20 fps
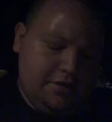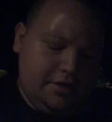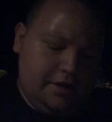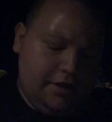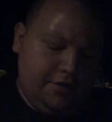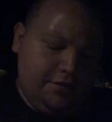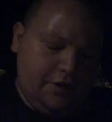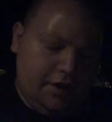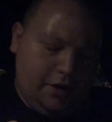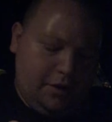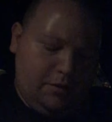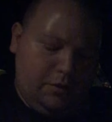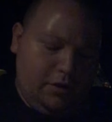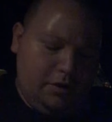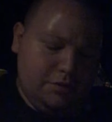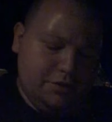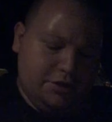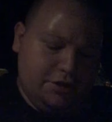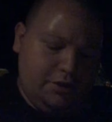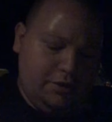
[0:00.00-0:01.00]
of like
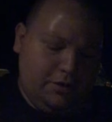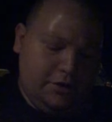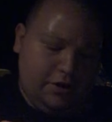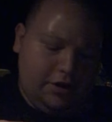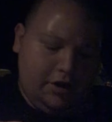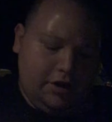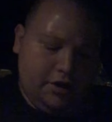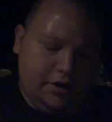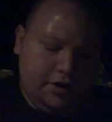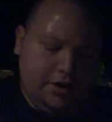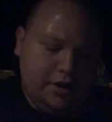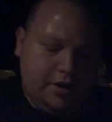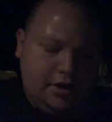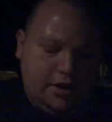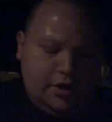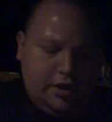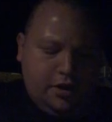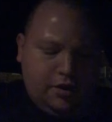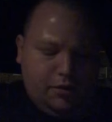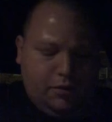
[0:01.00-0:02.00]
what was going on,
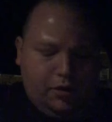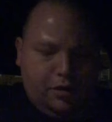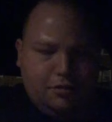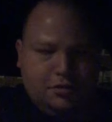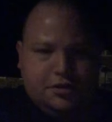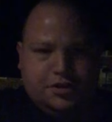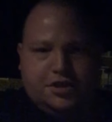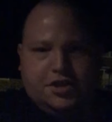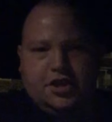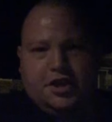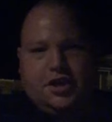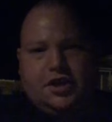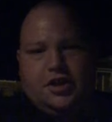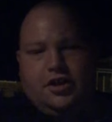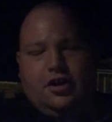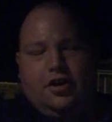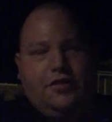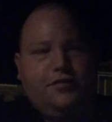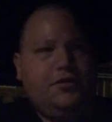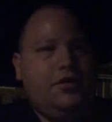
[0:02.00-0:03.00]
what was ticking
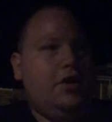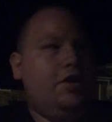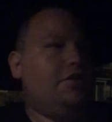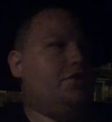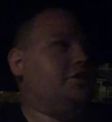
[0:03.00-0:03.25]
off all